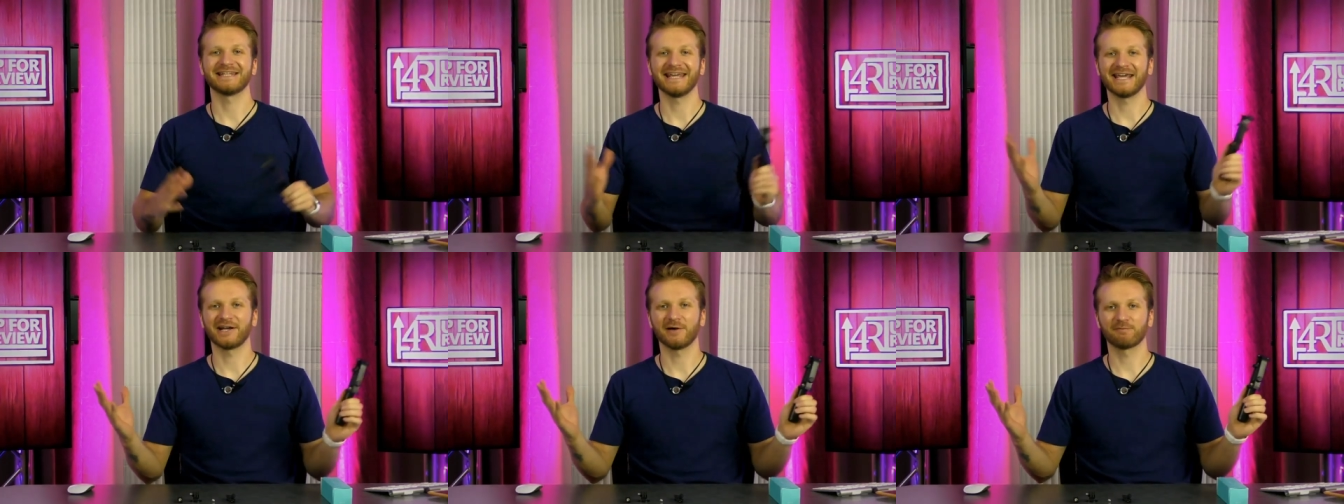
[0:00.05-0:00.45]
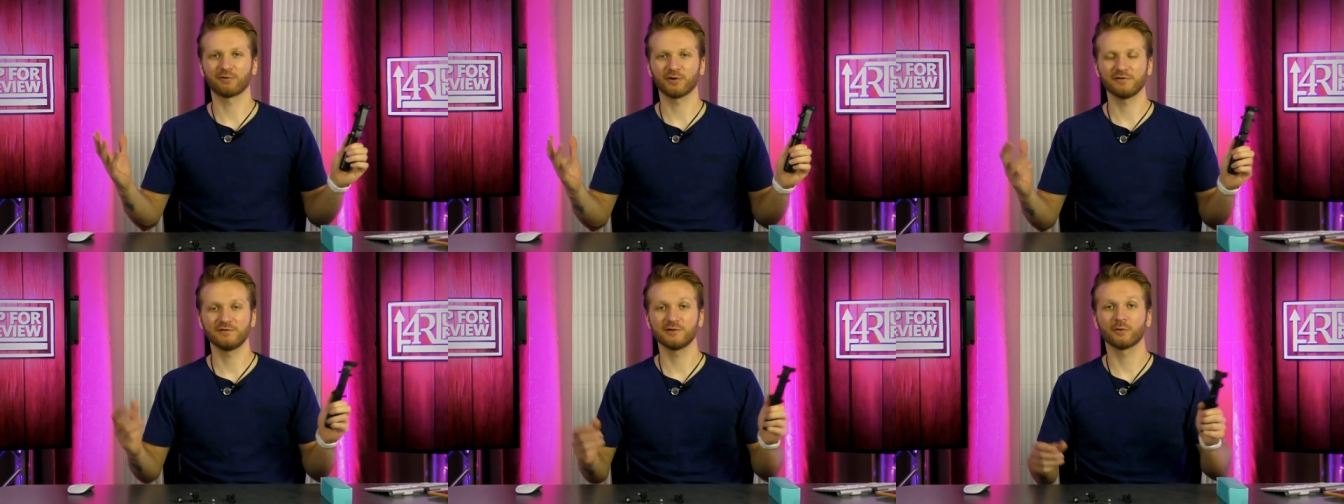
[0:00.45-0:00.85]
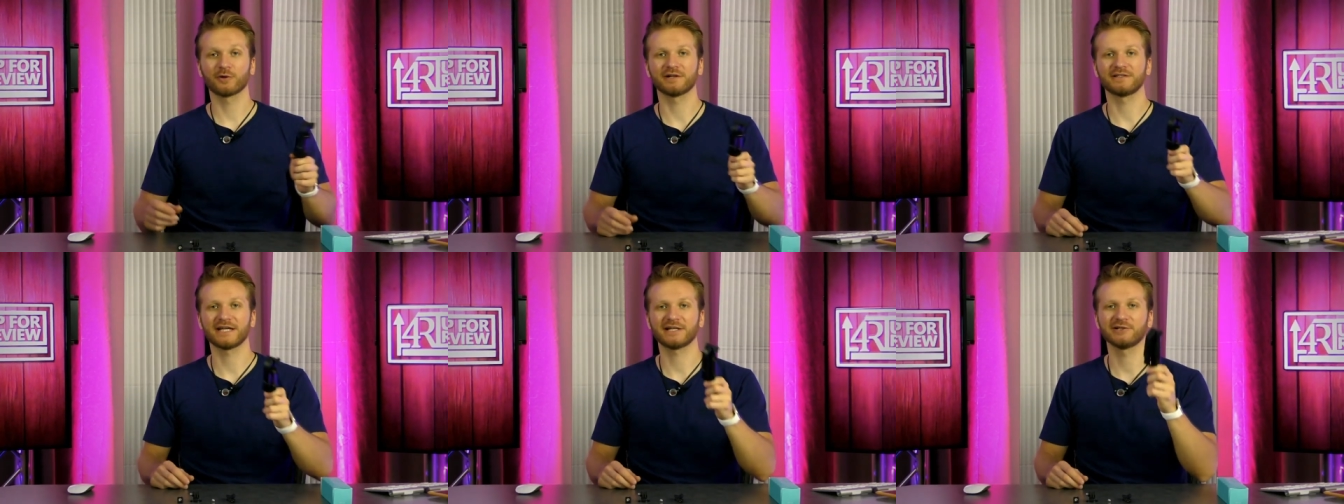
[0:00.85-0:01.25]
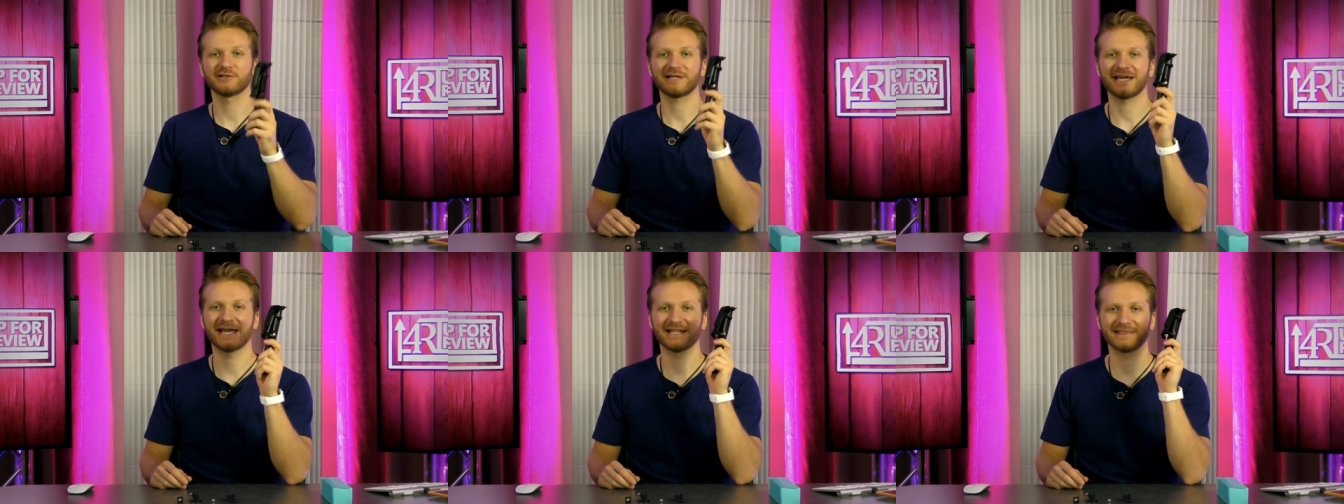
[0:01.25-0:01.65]
Today on Up for Review, we're gonna take a
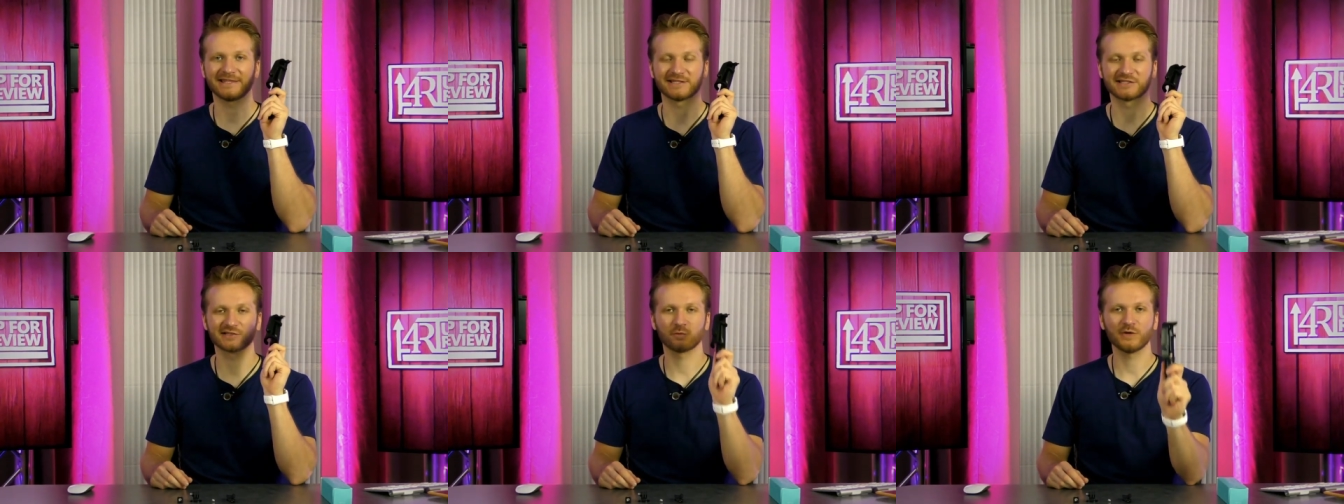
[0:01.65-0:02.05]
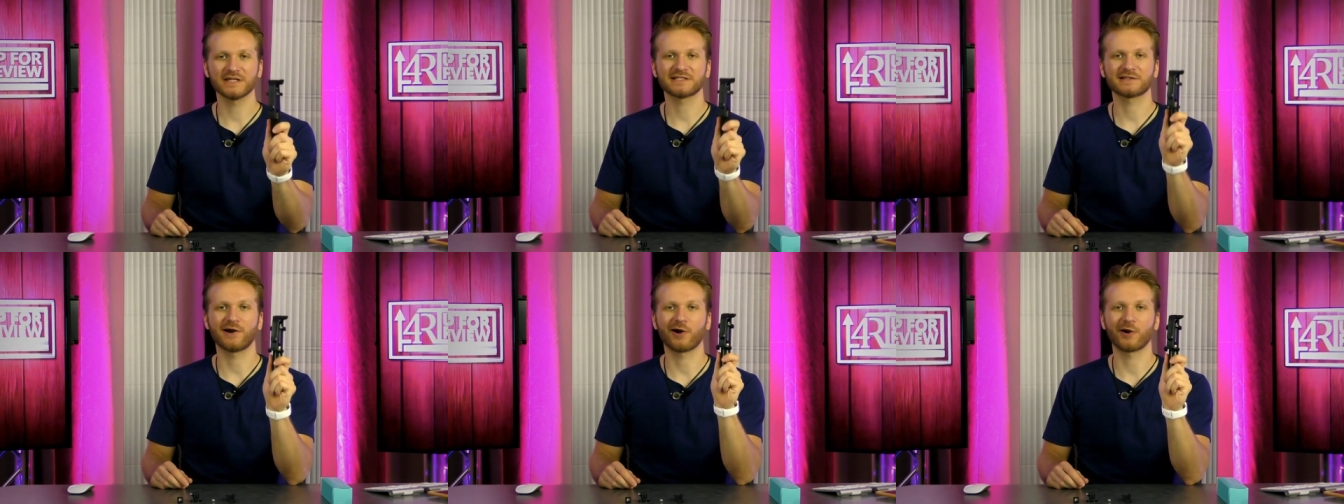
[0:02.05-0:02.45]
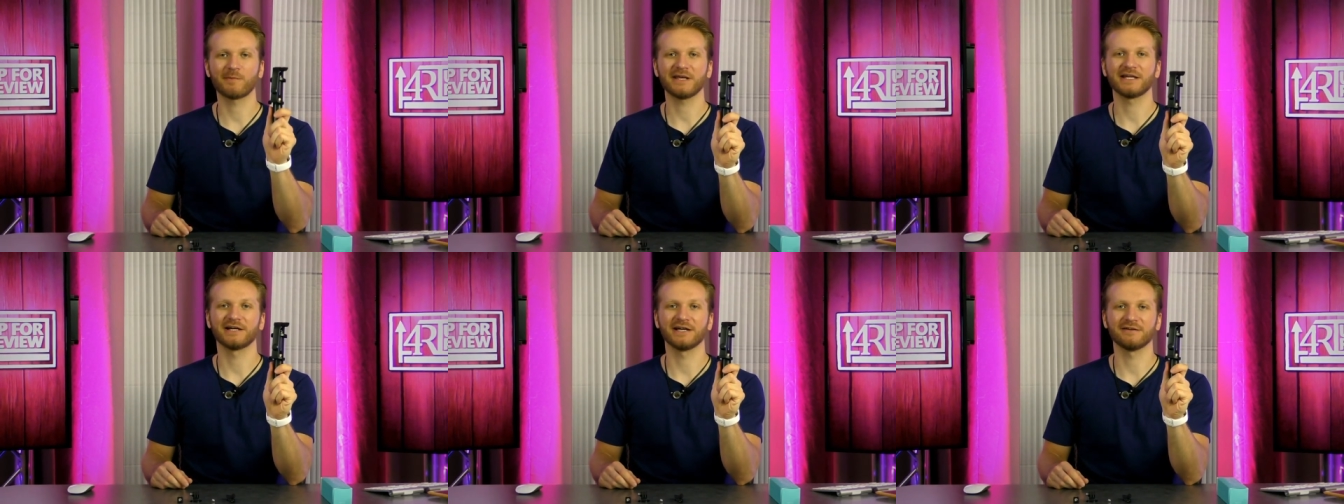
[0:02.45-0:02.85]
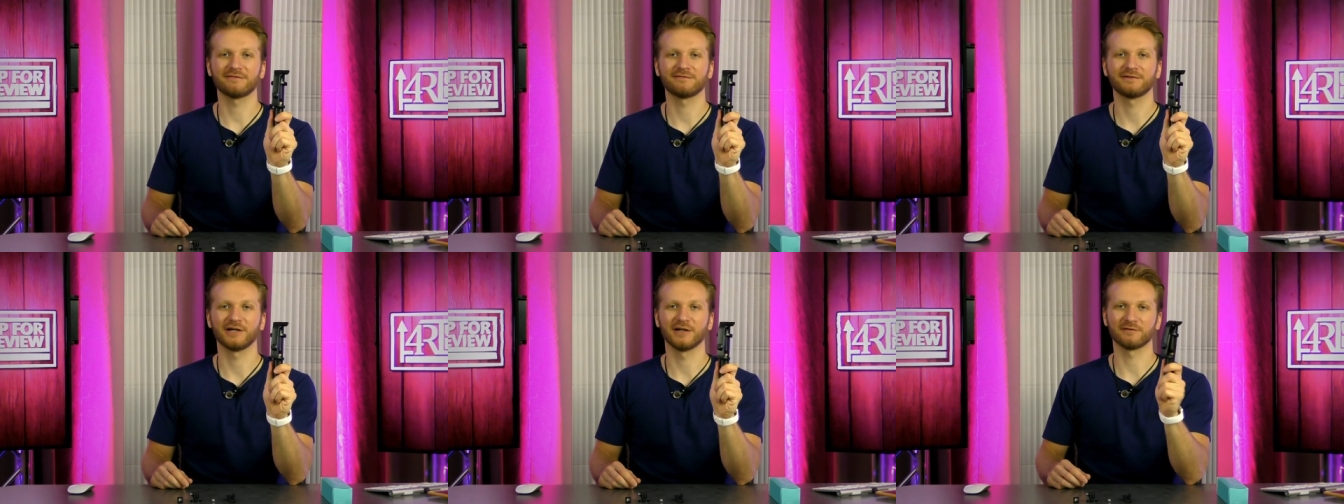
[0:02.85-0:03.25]
look at the Swiss Army
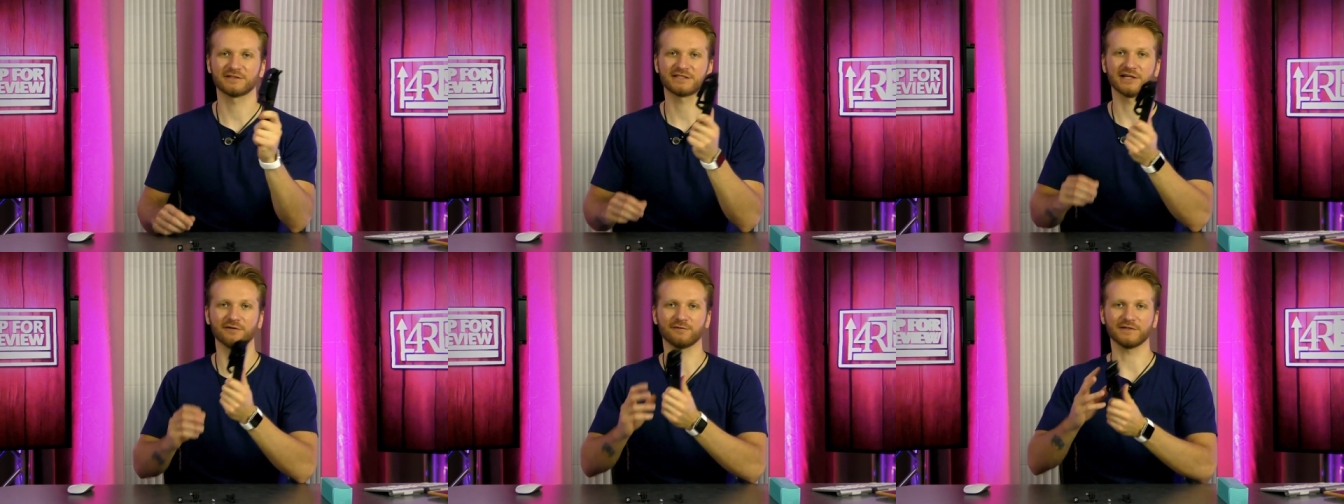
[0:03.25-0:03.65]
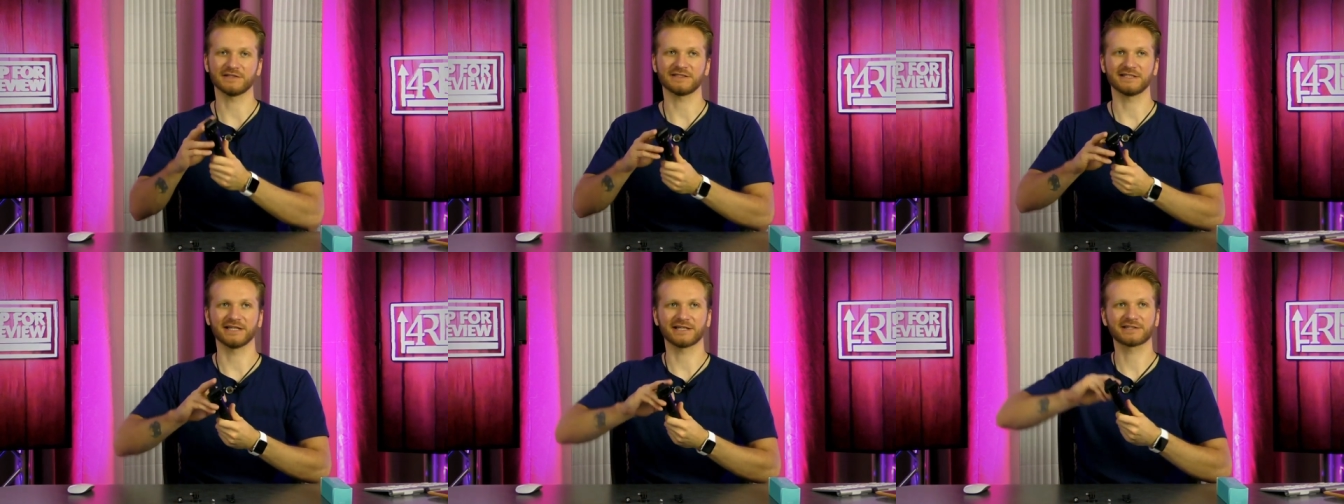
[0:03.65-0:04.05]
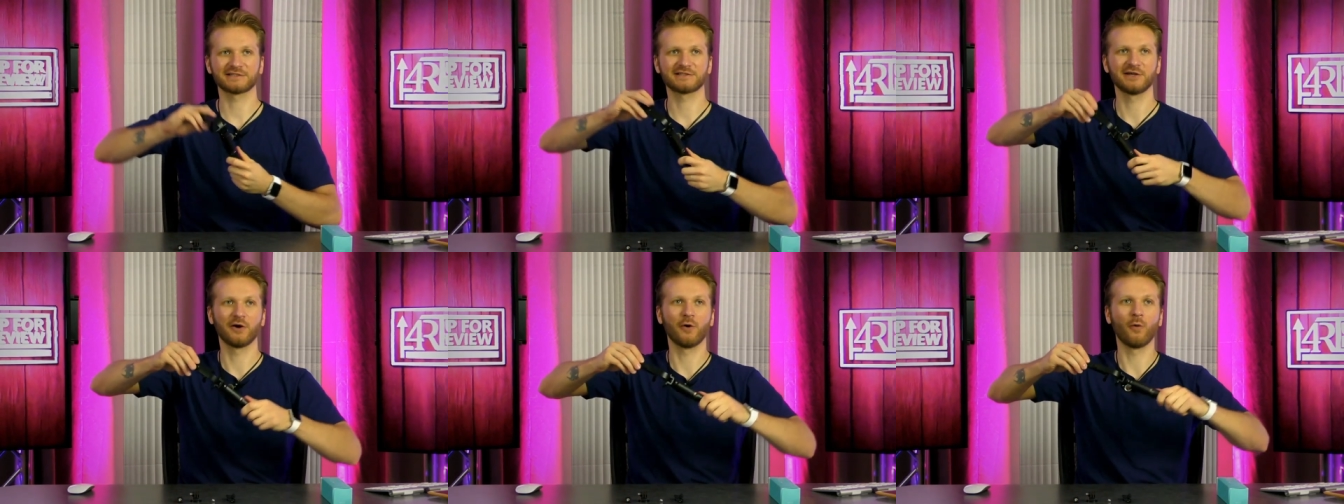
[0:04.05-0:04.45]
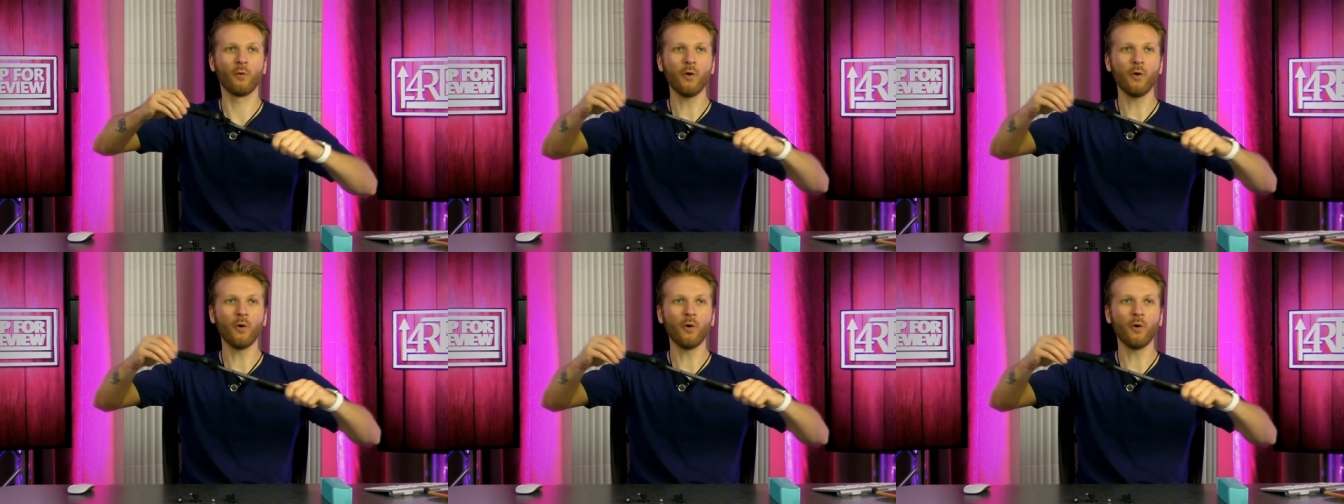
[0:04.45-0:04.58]
knife of selfie sticks.